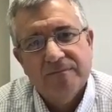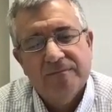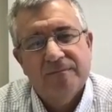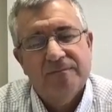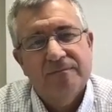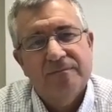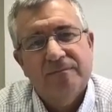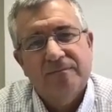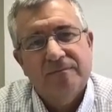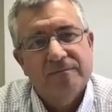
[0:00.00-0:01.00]

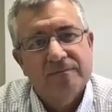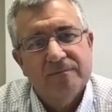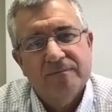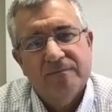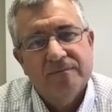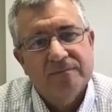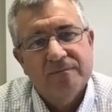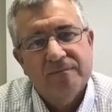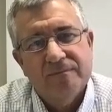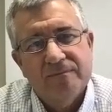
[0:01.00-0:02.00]

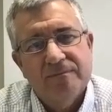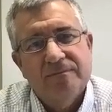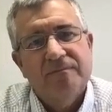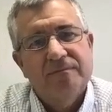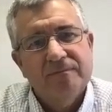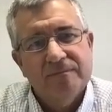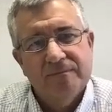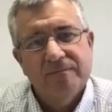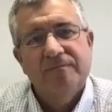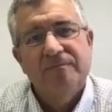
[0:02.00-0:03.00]

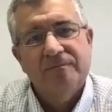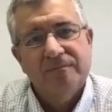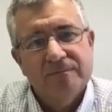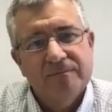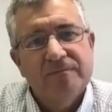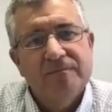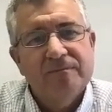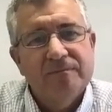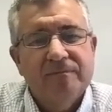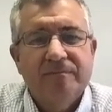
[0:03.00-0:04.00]

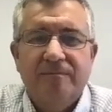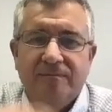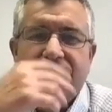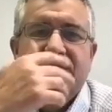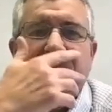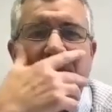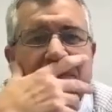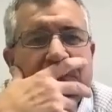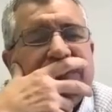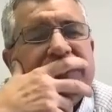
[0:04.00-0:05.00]

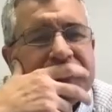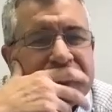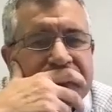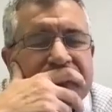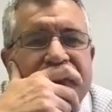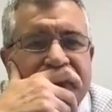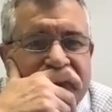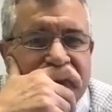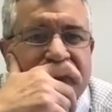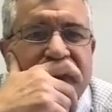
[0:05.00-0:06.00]

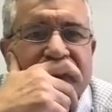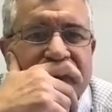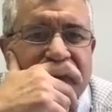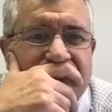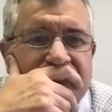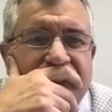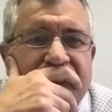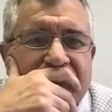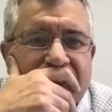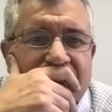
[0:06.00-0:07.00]

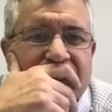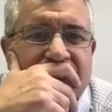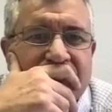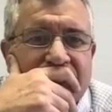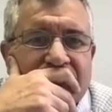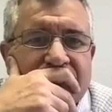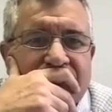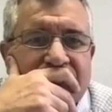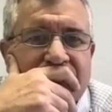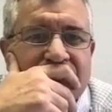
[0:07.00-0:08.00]
This person isn't speaking.